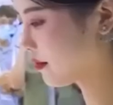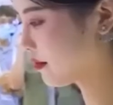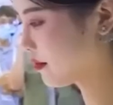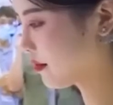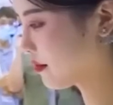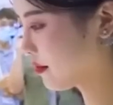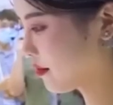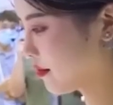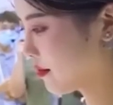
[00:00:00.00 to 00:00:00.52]
the
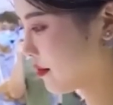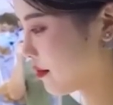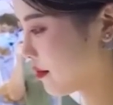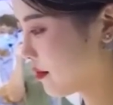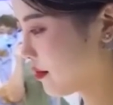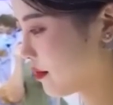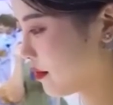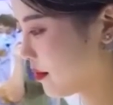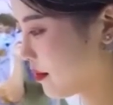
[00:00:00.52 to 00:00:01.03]
body,
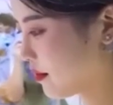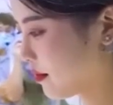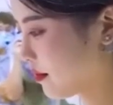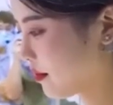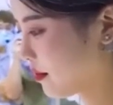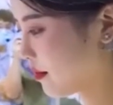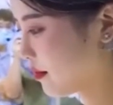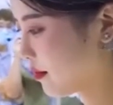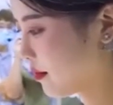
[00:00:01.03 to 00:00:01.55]
there are light
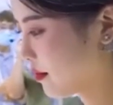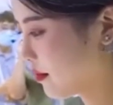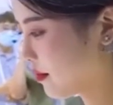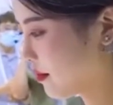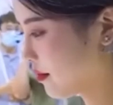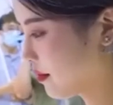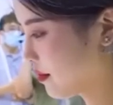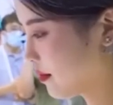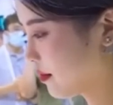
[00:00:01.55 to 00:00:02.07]

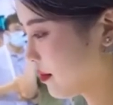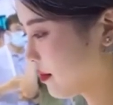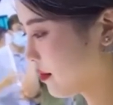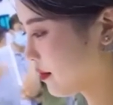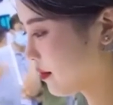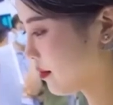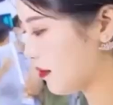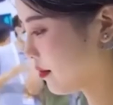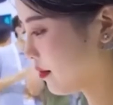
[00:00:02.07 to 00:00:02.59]
indicators which are
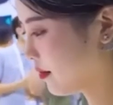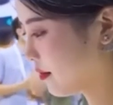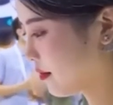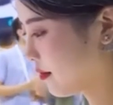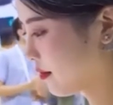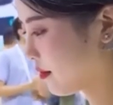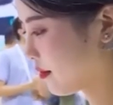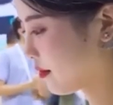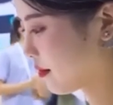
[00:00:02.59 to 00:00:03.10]
activated
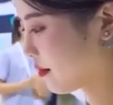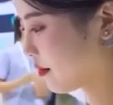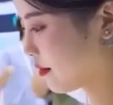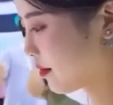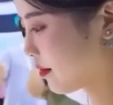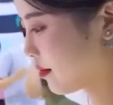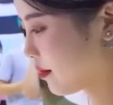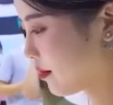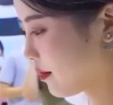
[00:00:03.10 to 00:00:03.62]
during certain
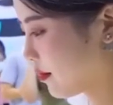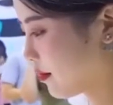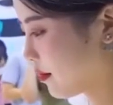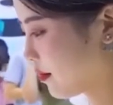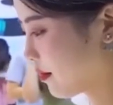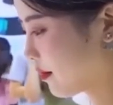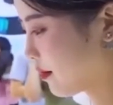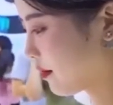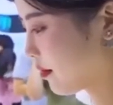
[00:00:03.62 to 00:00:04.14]

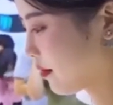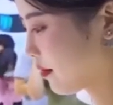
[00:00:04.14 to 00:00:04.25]
interactions.